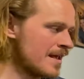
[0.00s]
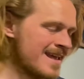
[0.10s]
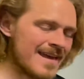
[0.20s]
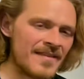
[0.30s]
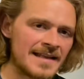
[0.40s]

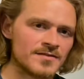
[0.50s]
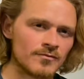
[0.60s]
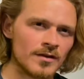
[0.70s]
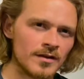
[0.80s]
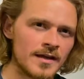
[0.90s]
And that's
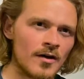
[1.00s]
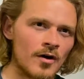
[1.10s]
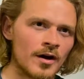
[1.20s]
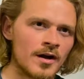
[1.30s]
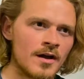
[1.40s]
really
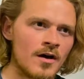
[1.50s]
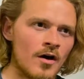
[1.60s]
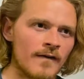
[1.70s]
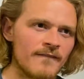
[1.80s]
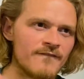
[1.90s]
our
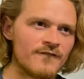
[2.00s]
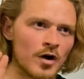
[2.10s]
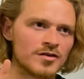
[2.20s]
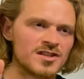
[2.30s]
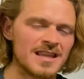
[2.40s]

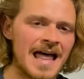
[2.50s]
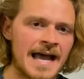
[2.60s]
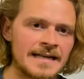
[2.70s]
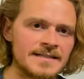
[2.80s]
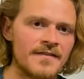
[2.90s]
first line
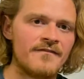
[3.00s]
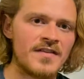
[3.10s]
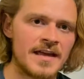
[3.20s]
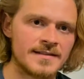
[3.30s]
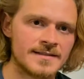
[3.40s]
of
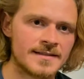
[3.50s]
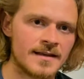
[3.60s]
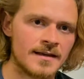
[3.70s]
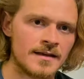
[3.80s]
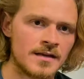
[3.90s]
defense.
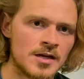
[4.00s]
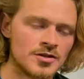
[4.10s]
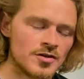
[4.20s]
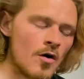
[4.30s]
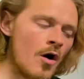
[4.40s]

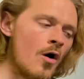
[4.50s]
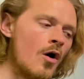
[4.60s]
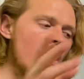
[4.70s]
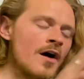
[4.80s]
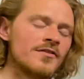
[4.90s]
So
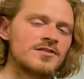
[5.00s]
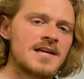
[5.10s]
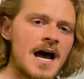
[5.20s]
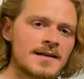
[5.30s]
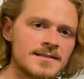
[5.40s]
all other
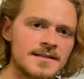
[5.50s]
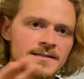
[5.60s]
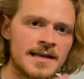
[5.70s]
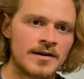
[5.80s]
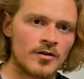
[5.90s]
toxins
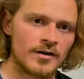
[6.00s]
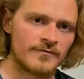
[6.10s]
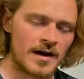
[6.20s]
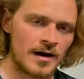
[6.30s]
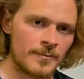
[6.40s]
in our
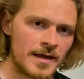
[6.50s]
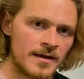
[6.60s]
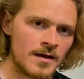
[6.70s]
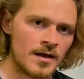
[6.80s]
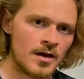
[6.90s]
environment
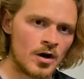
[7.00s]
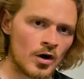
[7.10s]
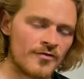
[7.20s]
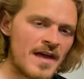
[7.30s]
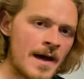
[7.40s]
are
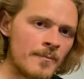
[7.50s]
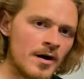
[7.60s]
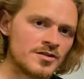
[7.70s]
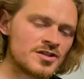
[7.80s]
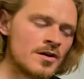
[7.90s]
that
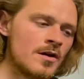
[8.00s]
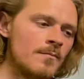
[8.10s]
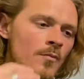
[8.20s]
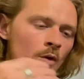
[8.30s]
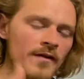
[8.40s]
much
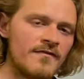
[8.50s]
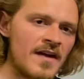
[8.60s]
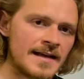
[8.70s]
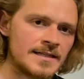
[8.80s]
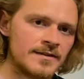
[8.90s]
more
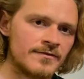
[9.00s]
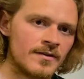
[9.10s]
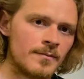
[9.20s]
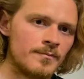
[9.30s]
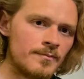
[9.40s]
effective
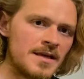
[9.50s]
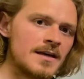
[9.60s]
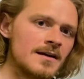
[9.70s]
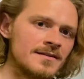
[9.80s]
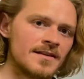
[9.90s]

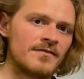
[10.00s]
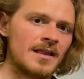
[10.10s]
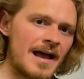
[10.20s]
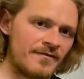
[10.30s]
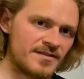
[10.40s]
because of
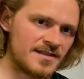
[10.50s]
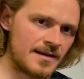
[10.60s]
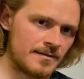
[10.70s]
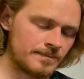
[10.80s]
glyphosate.